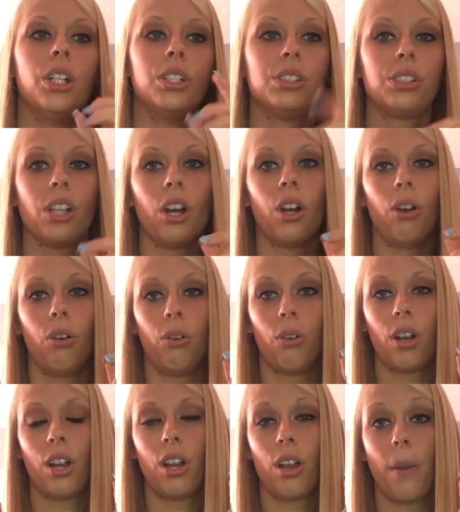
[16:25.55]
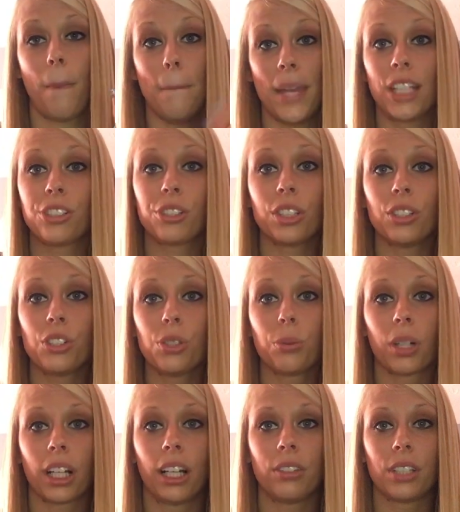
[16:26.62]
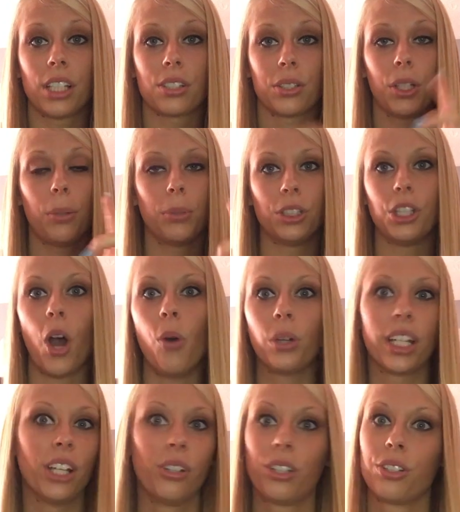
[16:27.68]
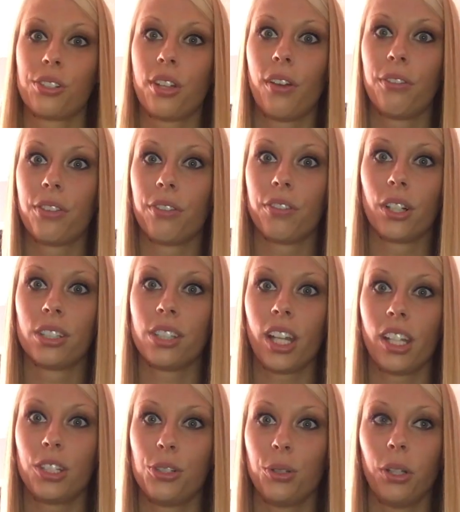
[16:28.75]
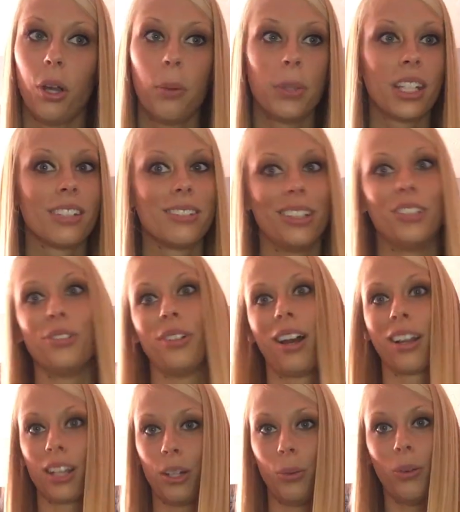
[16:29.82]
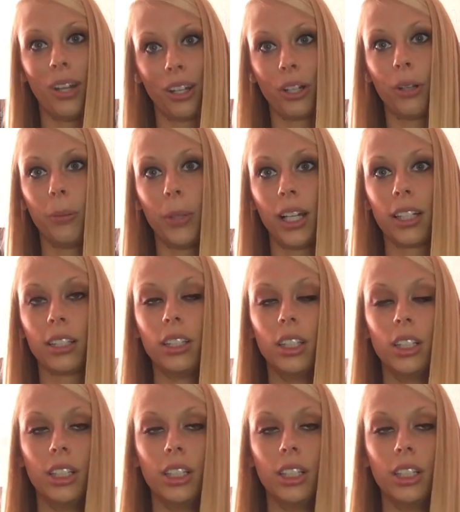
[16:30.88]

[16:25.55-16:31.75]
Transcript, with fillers: So make sure that you work out days in a row, but don't kill yourself the first day that you go, because then you're not gonna want to go back.